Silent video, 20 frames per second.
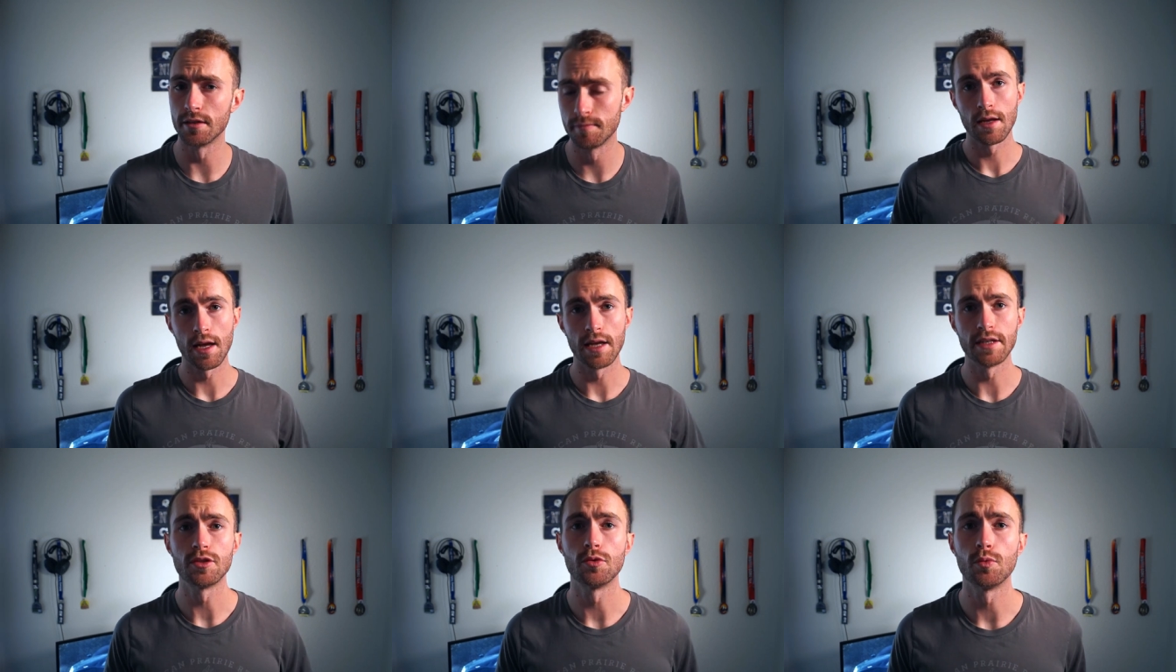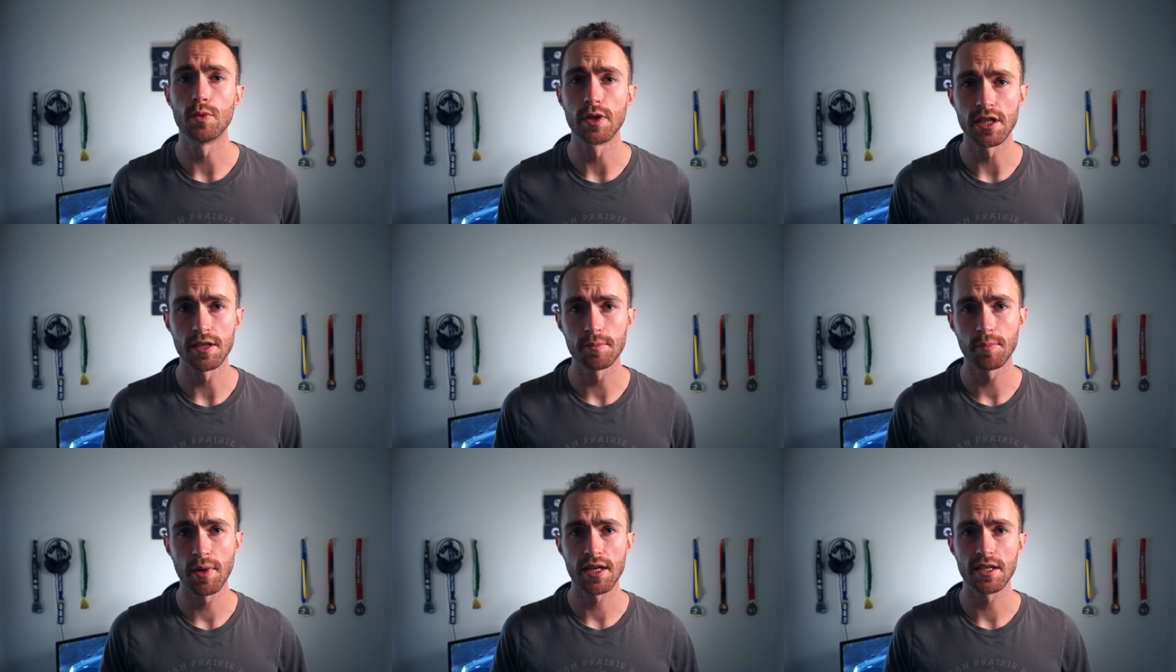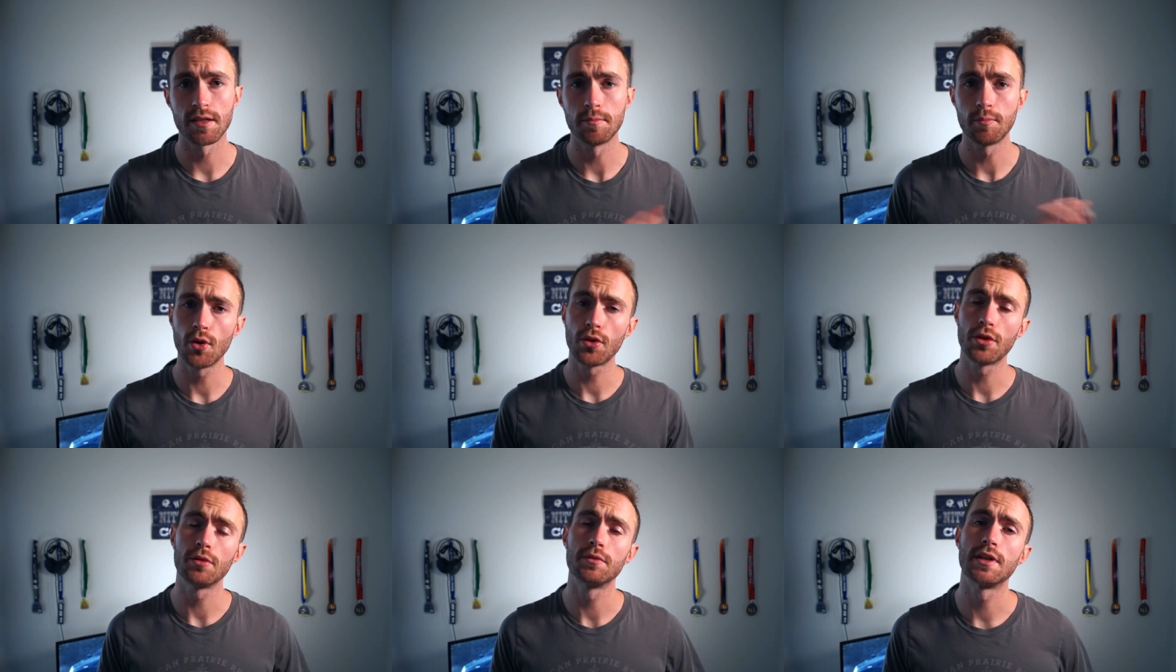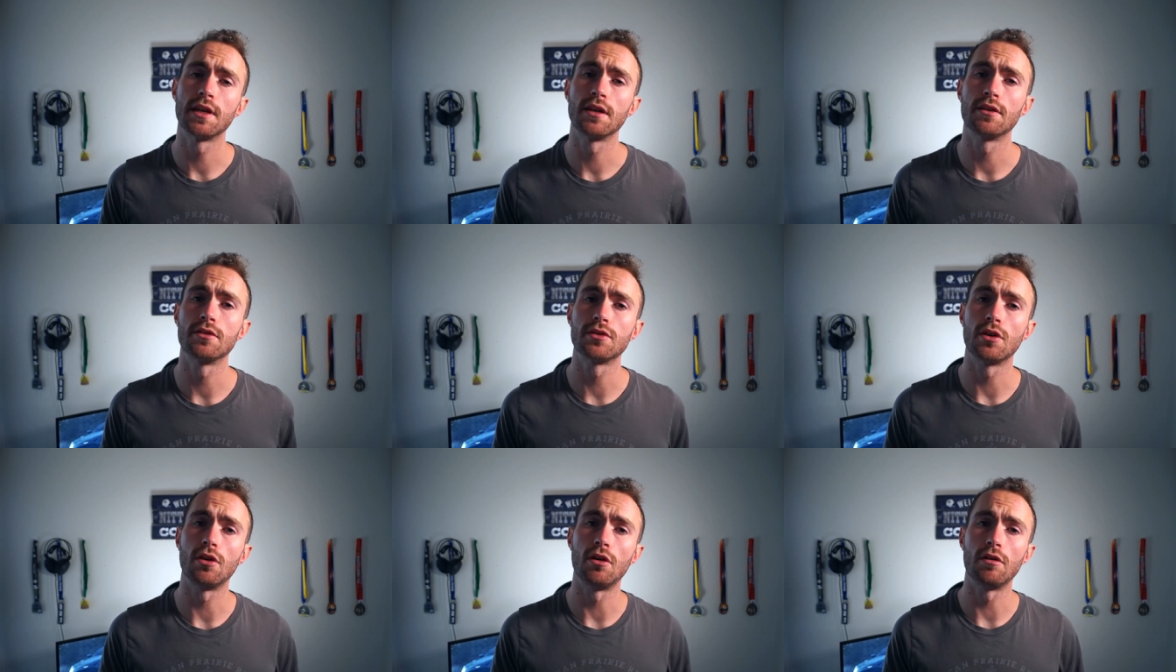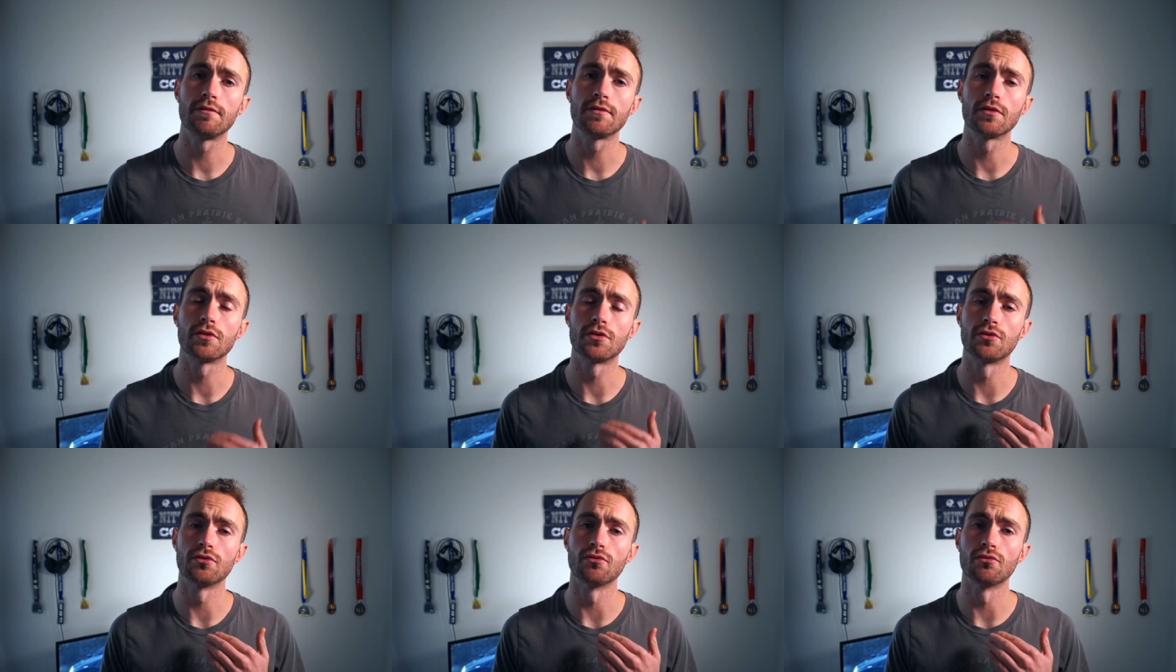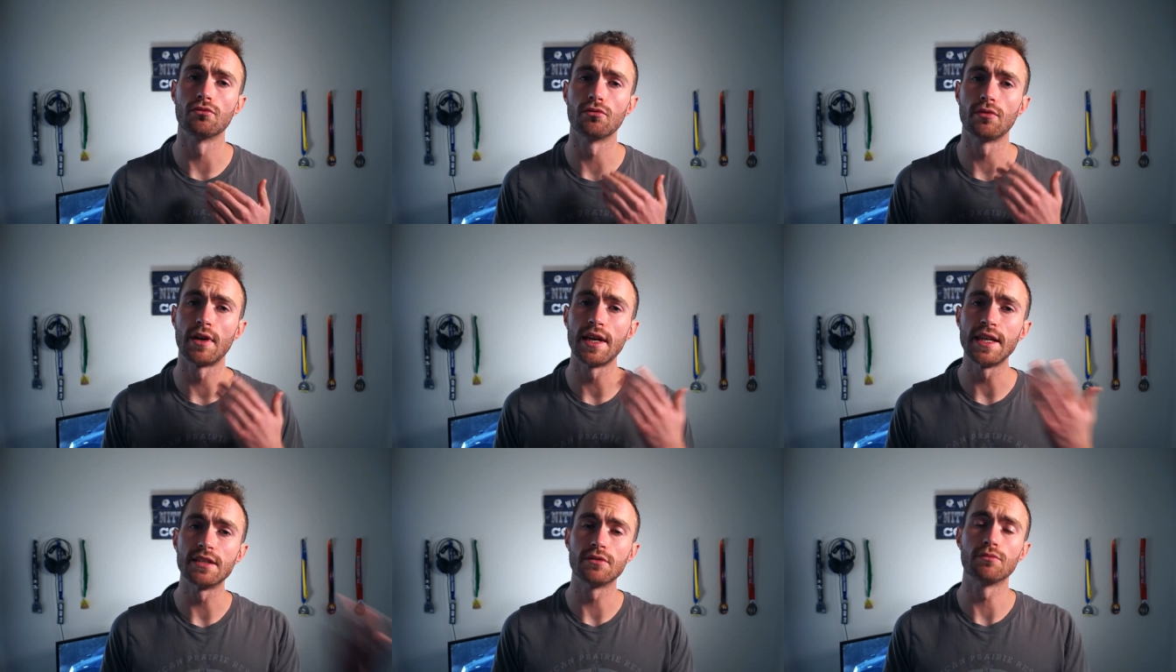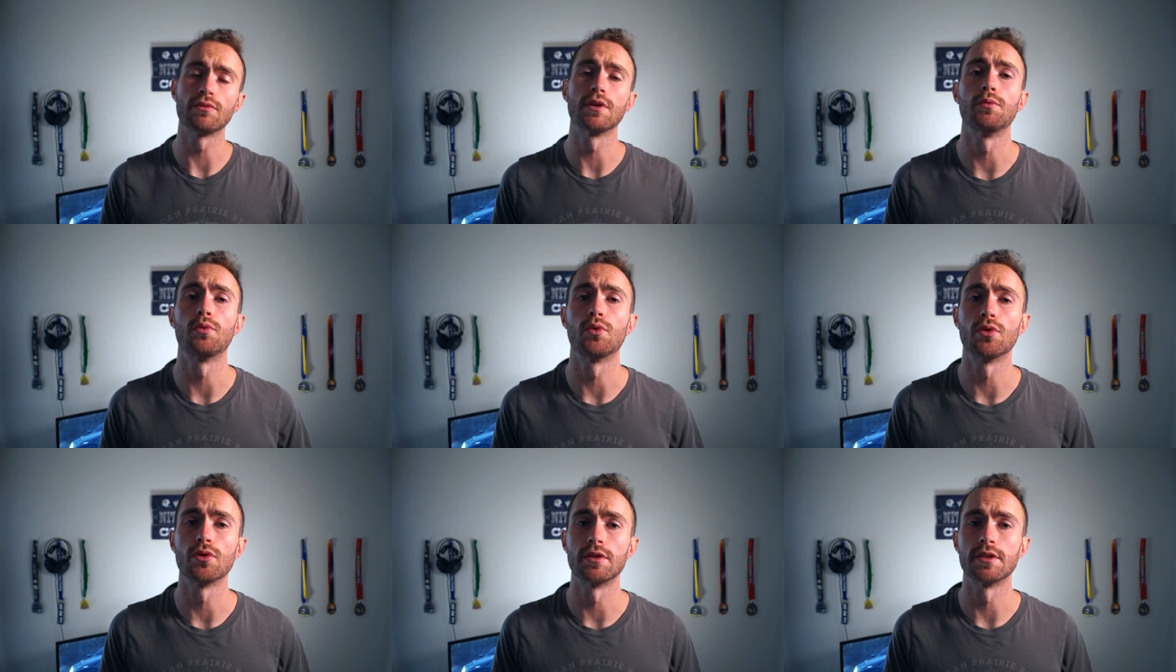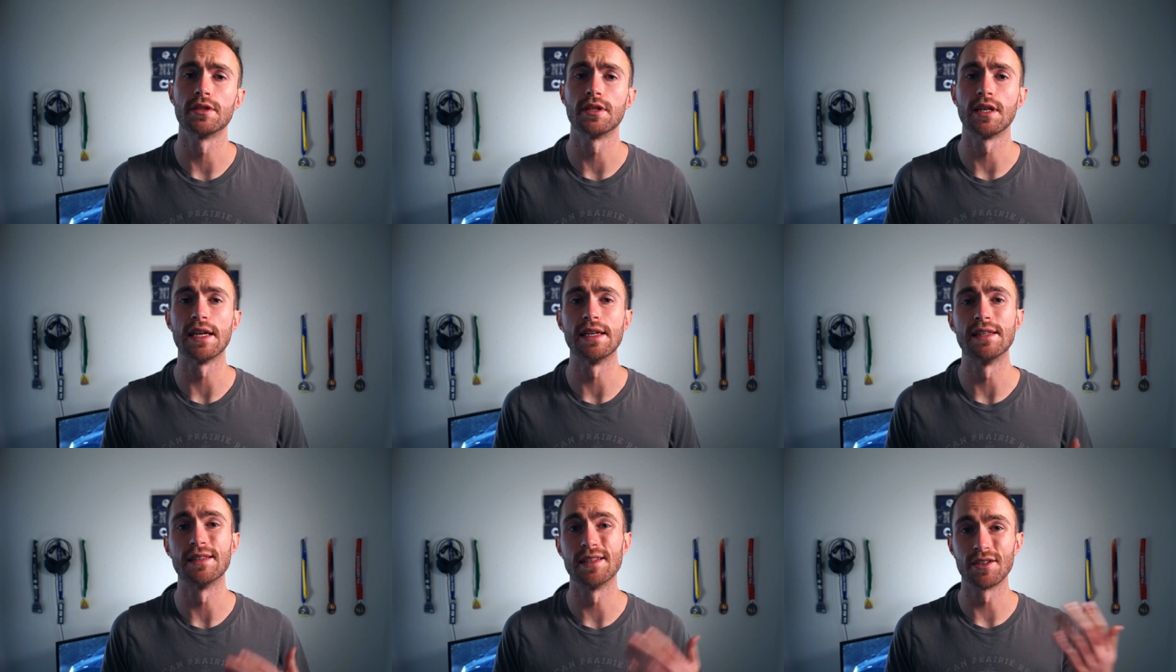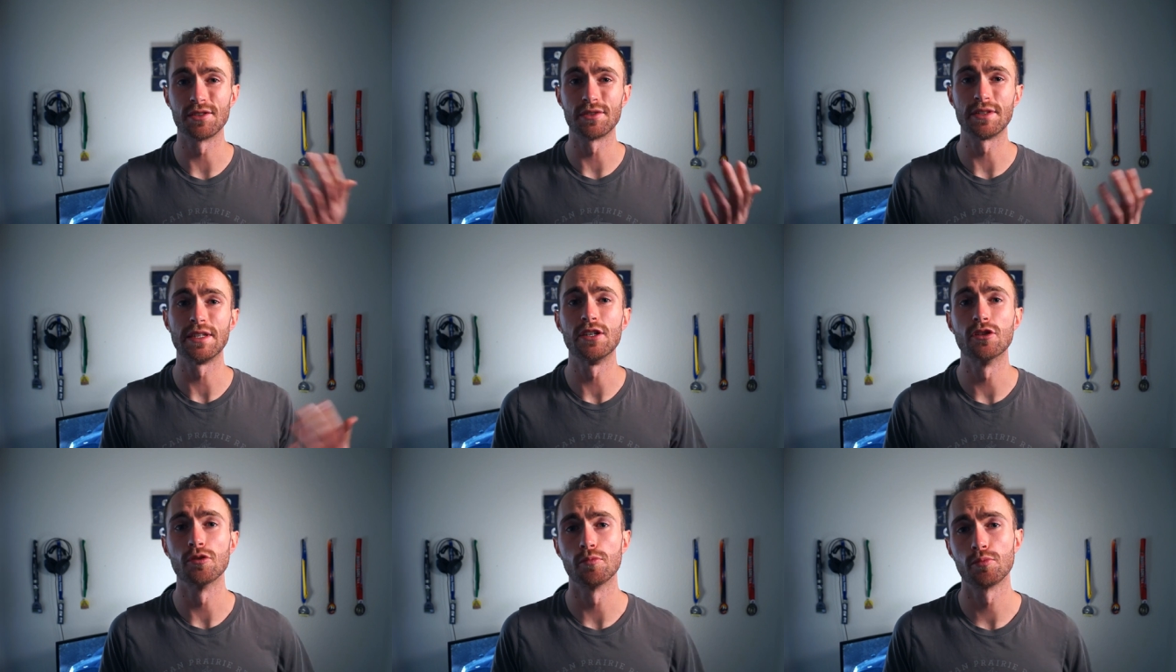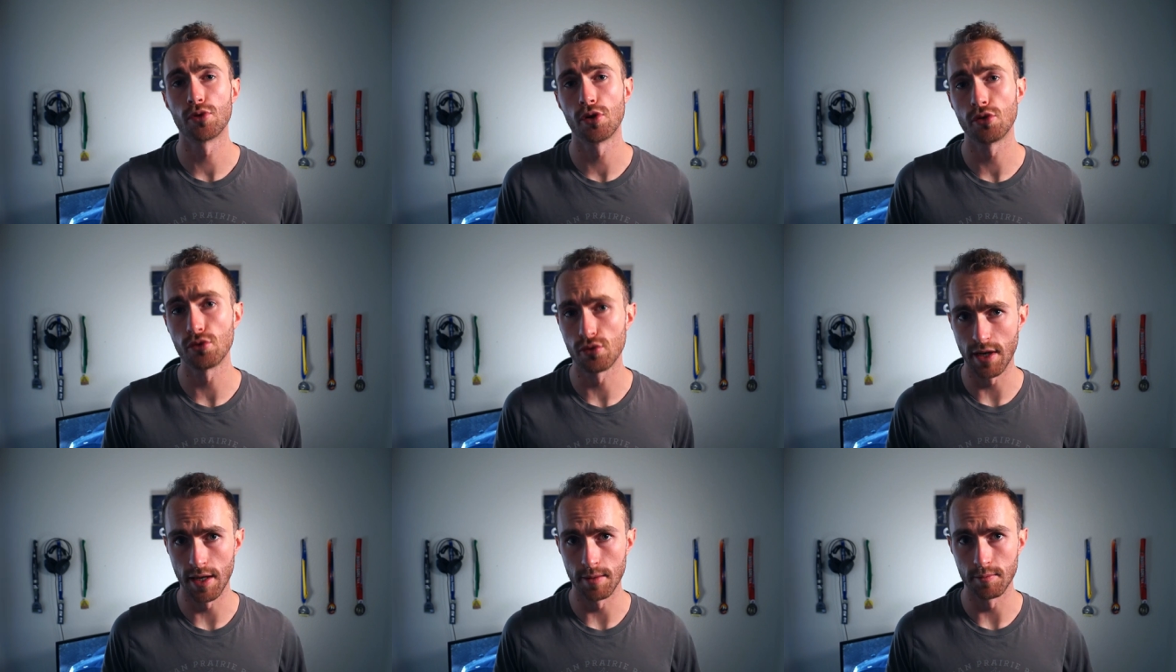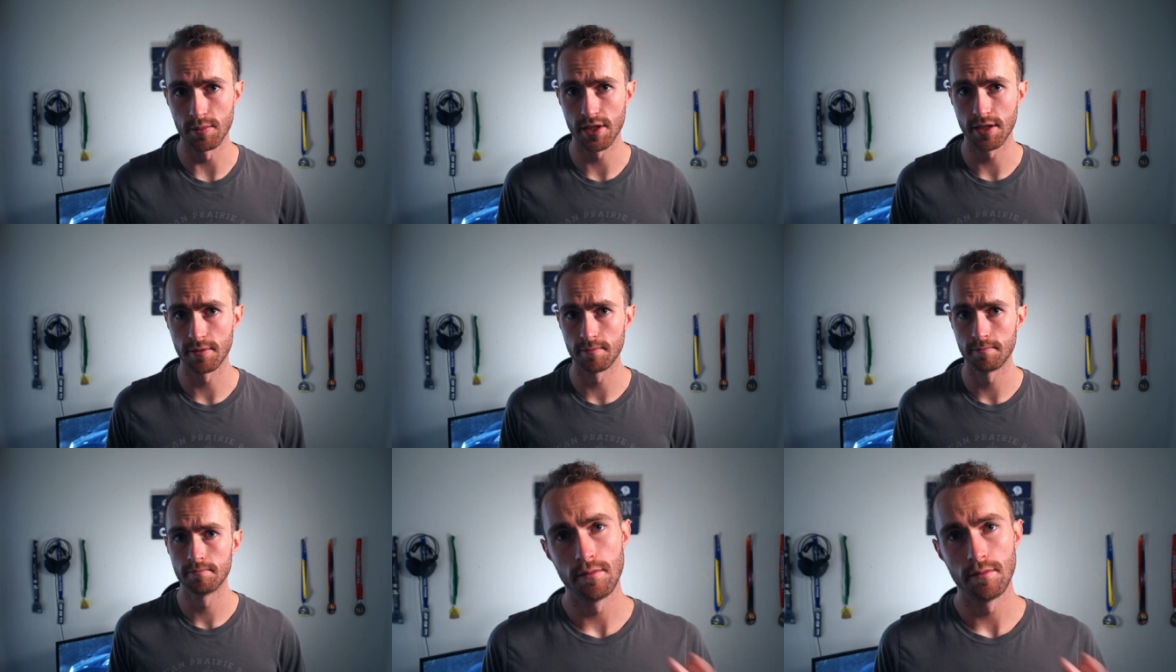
As you would expect, both hotels offer great rewards in their tier programs.